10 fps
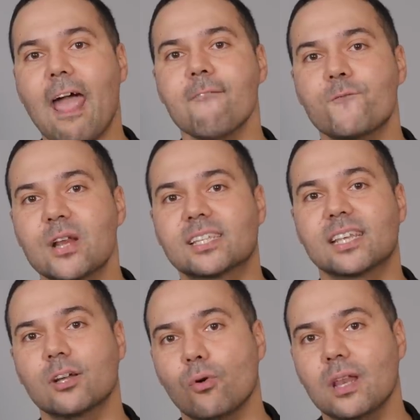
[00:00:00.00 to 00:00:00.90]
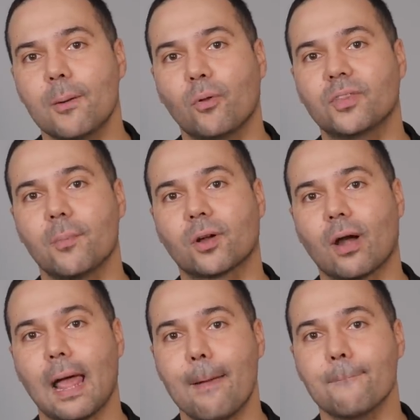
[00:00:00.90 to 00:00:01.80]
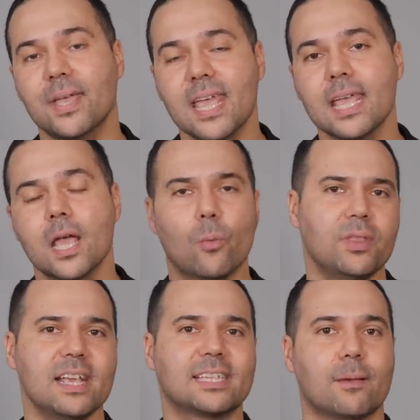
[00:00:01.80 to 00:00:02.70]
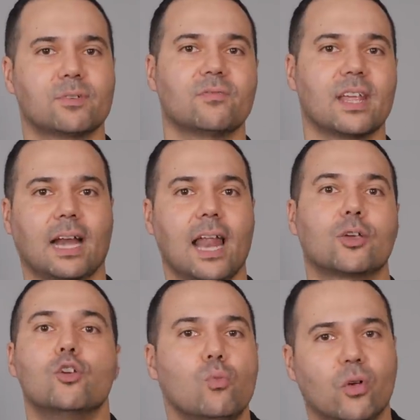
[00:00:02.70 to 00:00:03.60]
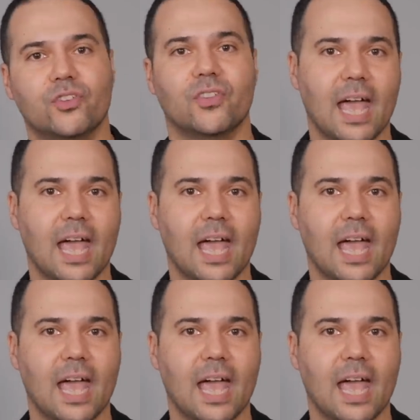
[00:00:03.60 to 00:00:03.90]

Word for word: every single Liberal Democrat M P, with the exception of Nick Clegg, who wasn't